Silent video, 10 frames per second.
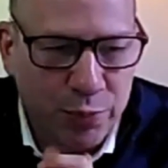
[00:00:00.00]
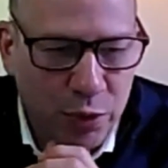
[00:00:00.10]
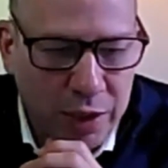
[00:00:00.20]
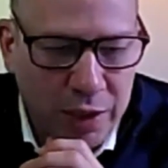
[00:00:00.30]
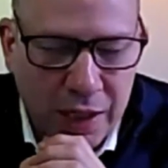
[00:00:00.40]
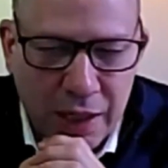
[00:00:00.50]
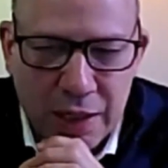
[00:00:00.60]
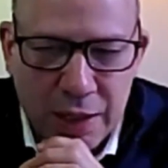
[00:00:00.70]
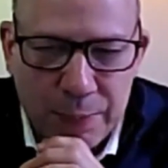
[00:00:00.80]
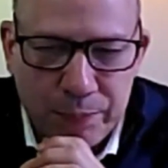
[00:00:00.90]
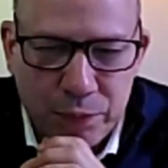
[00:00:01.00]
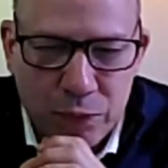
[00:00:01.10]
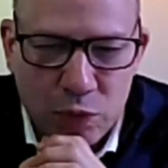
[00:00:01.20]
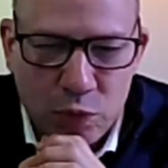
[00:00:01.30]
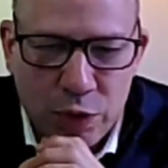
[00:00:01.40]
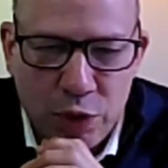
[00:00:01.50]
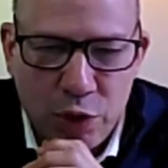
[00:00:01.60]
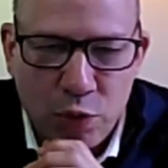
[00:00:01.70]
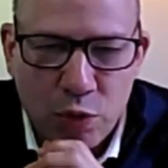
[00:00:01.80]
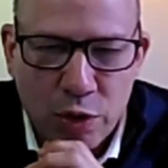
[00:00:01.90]
this book when
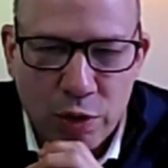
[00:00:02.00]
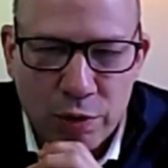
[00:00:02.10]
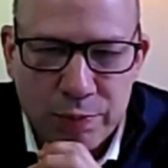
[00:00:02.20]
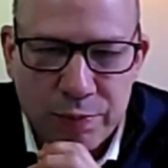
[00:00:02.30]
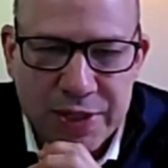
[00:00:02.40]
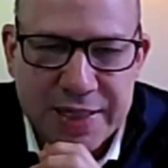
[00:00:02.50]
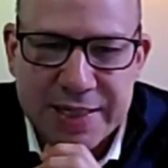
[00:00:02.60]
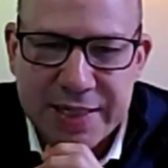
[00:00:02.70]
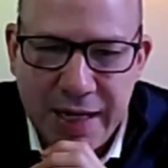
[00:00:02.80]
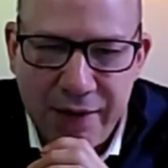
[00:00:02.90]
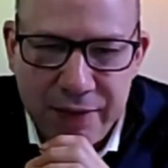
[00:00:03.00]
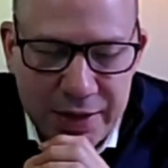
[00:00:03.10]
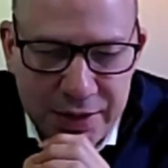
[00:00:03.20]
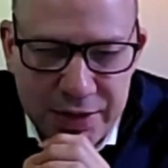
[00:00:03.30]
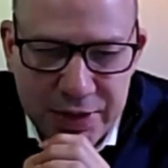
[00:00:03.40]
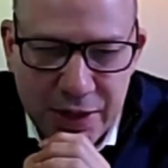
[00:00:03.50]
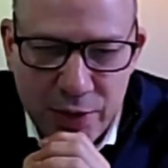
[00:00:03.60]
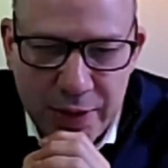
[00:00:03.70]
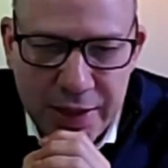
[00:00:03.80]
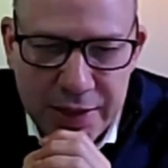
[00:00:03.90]
you were 7. Is
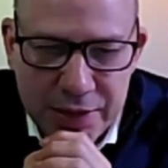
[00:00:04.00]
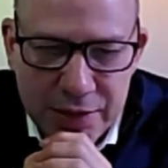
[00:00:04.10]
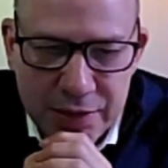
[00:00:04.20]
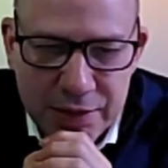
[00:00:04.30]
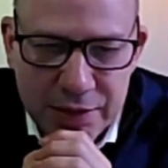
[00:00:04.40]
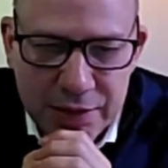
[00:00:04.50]
that correct?